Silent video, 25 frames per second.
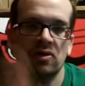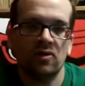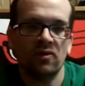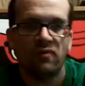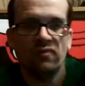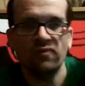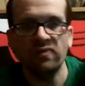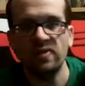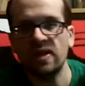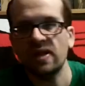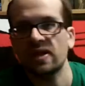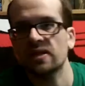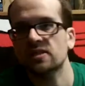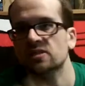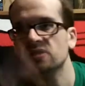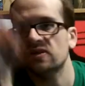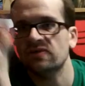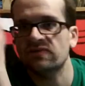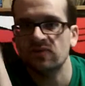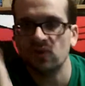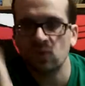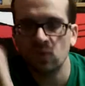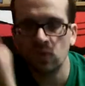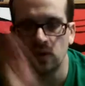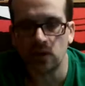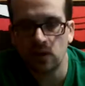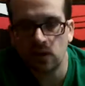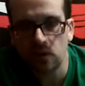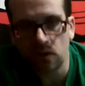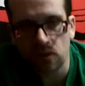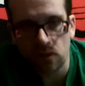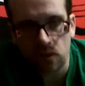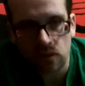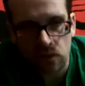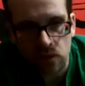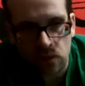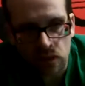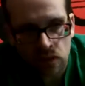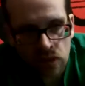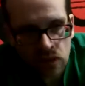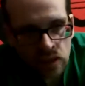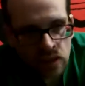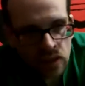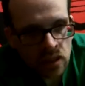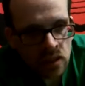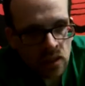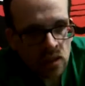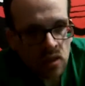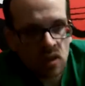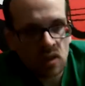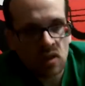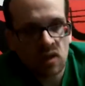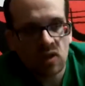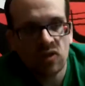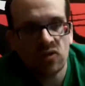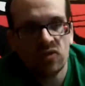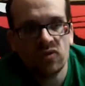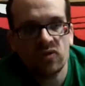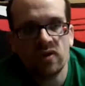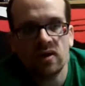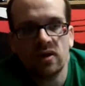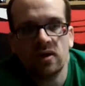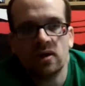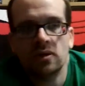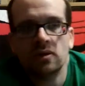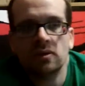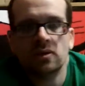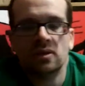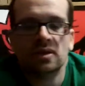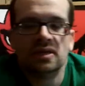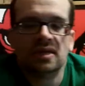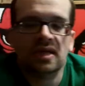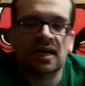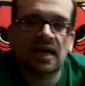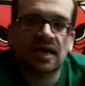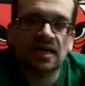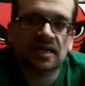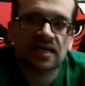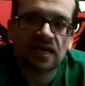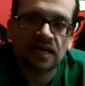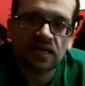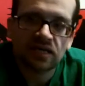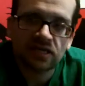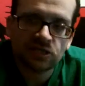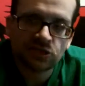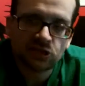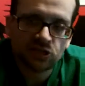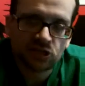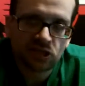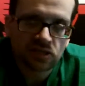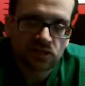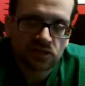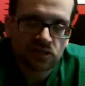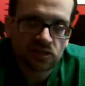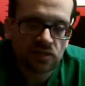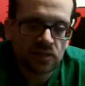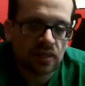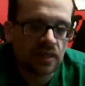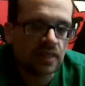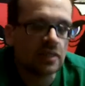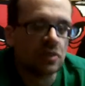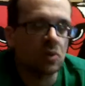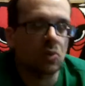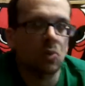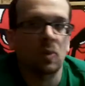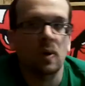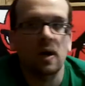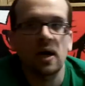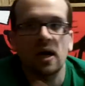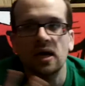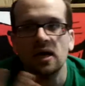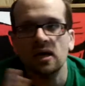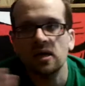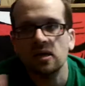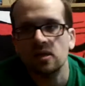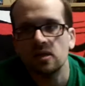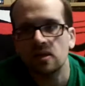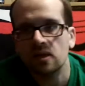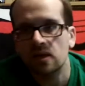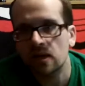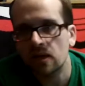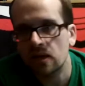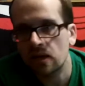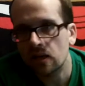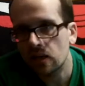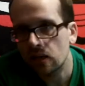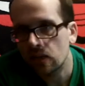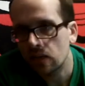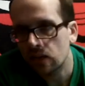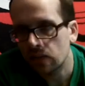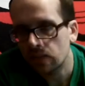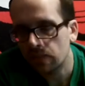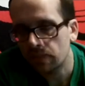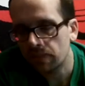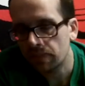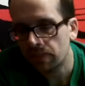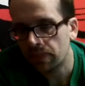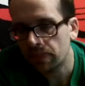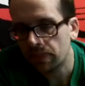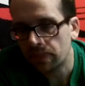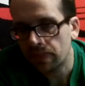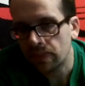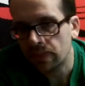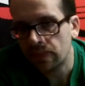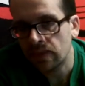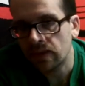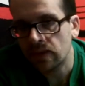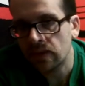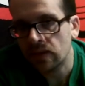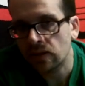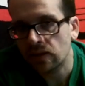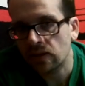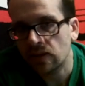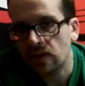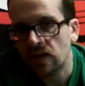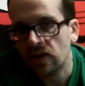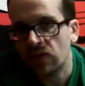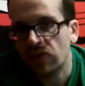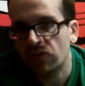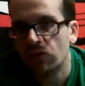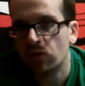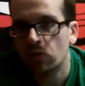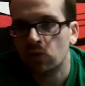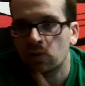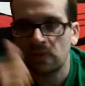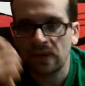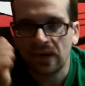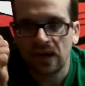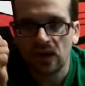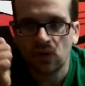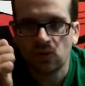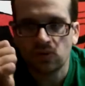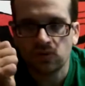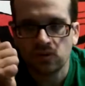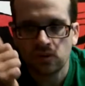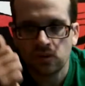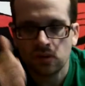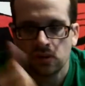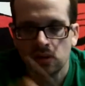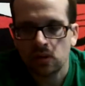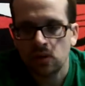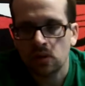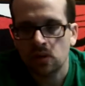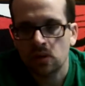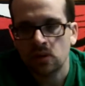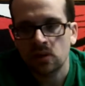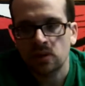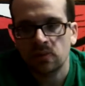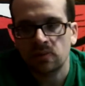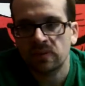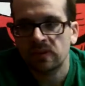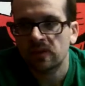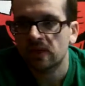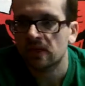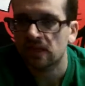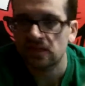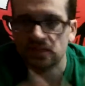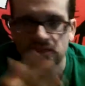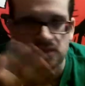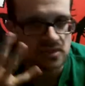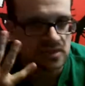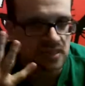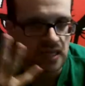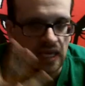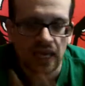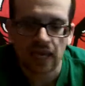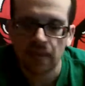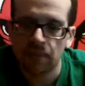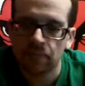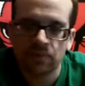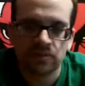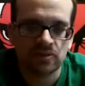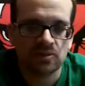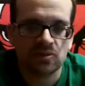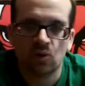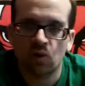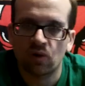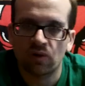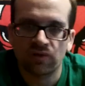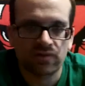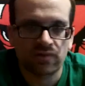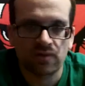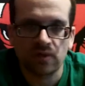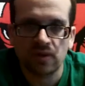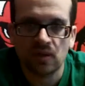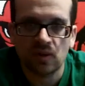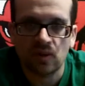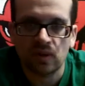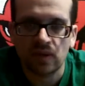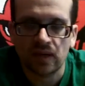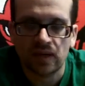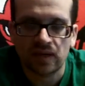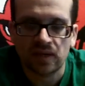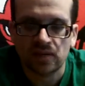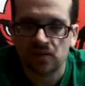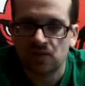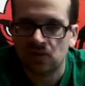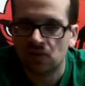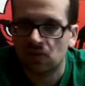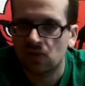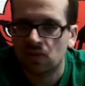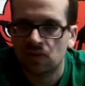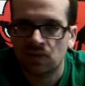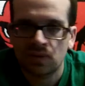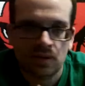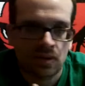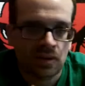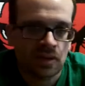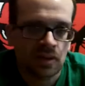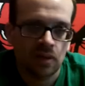flags everywhere, then a guy got ejected. I don't know why they threw him out, because the game is over anyway, so